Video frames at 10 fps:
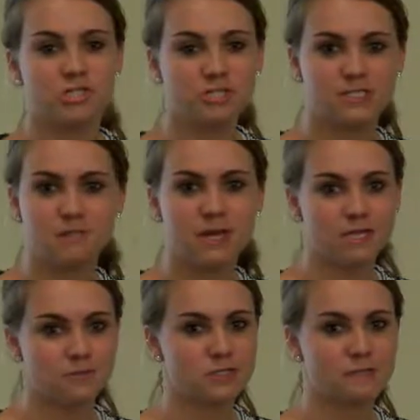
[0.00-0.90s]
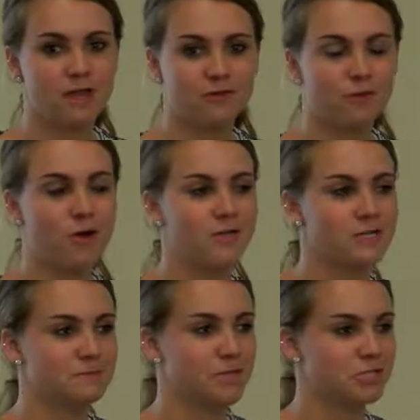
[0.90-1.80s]
just demands respect from all
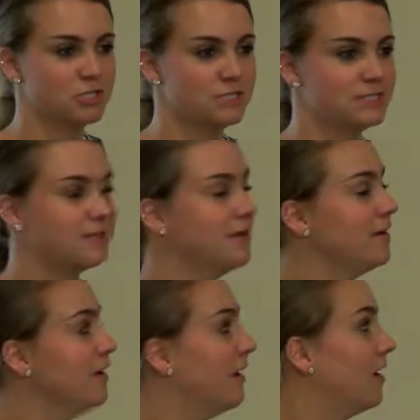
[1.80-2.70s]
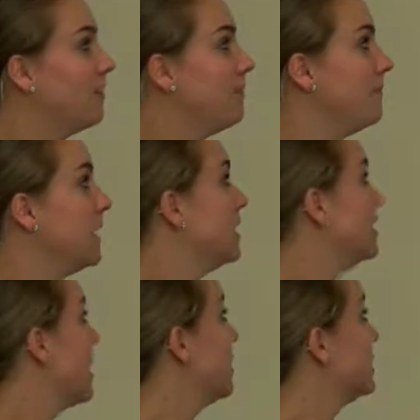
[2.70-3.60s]
these patients. And it's
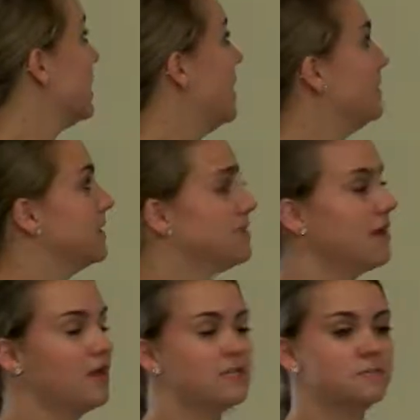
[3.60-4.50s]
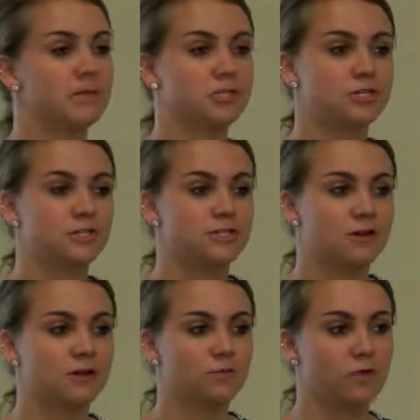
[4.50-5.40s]
kind of sad because a lot of these patients
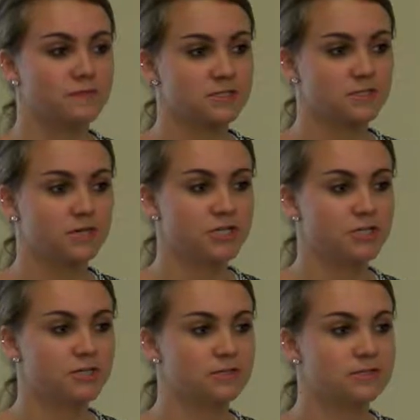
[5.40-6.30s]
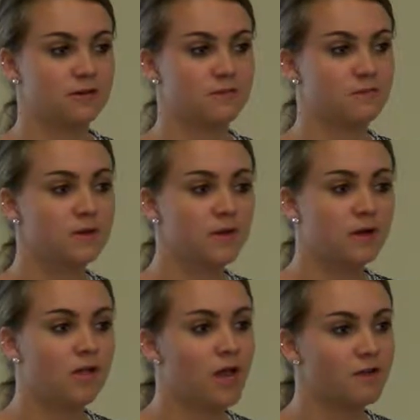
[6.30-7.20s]
are in rough situations.
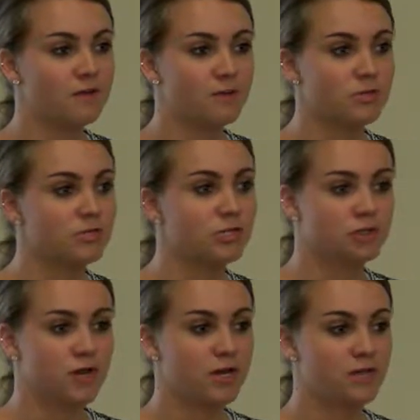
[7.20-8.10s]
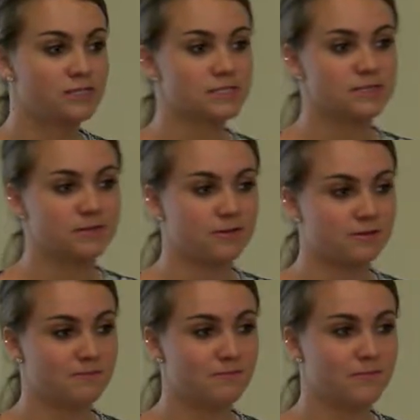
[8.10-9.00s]
A lot of them are doing drugs.
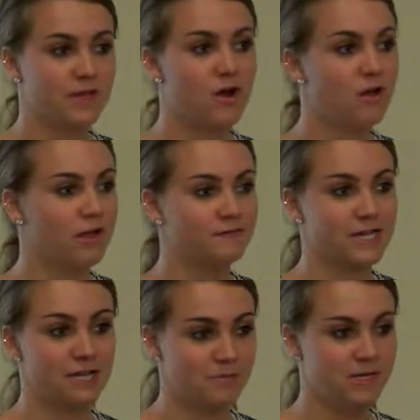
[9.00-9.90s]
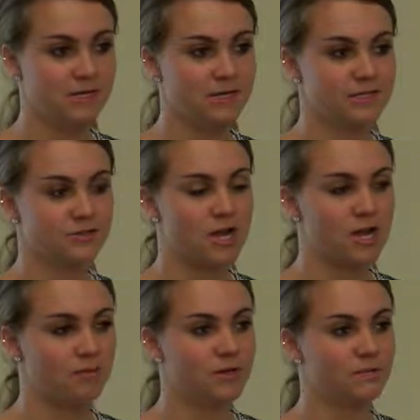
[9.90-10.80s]
They all have diabetes or
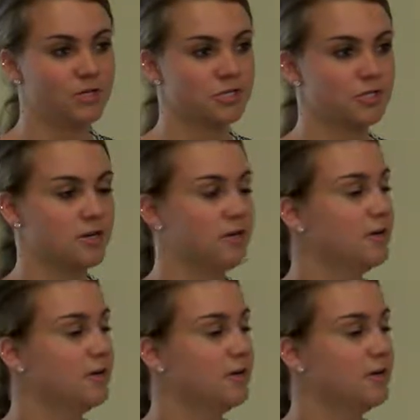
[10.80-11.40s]
high blood pressure,